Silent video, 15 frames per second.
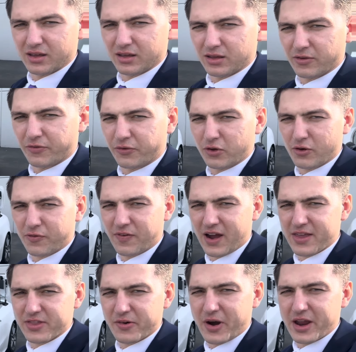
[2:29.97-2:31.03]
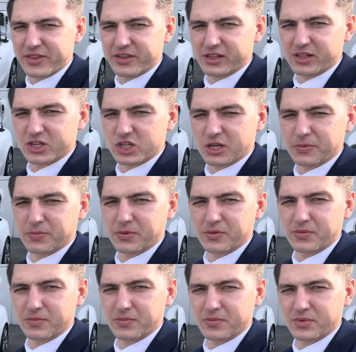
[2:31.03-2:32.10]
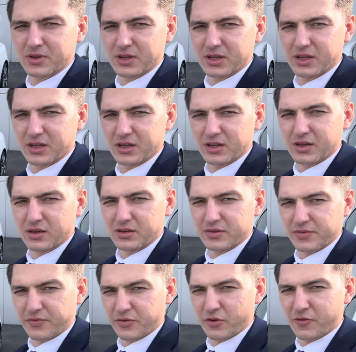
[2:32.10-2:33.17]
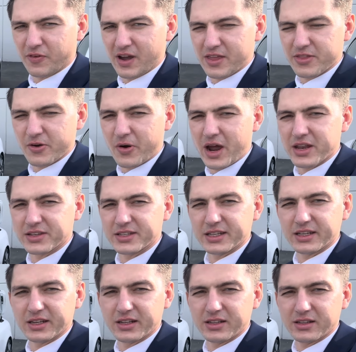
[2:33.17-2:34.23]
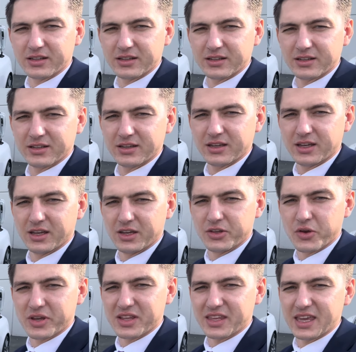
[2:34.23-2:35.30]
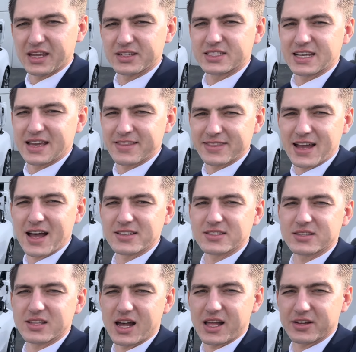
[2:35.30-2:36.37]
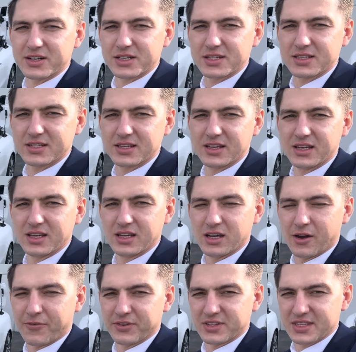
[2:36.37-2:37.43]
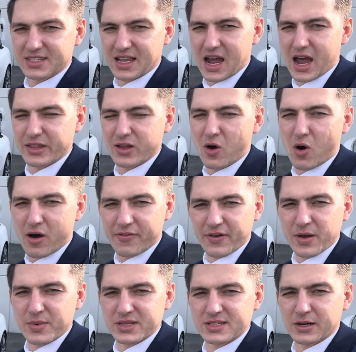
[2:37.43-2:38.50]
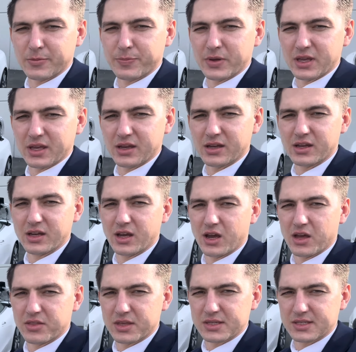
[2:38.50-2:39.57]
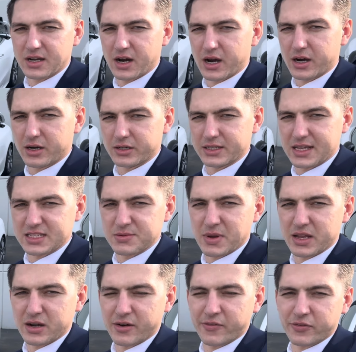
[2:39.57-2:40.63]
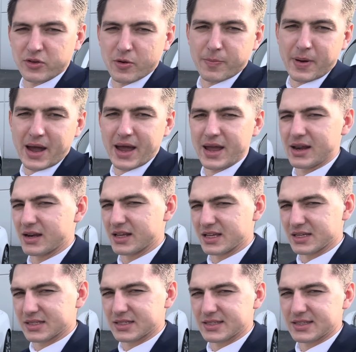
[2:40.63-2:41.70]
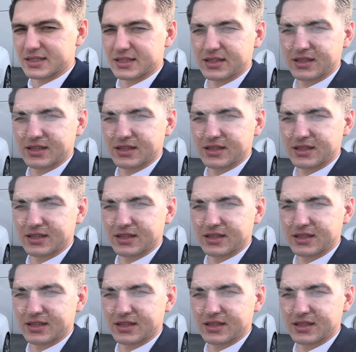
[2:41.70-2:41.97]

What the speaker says: If you find the right dealership, if you find the right deal, you can get $10,000 of a discount off MSRP in this car. Doesn't matter if you buy a lease.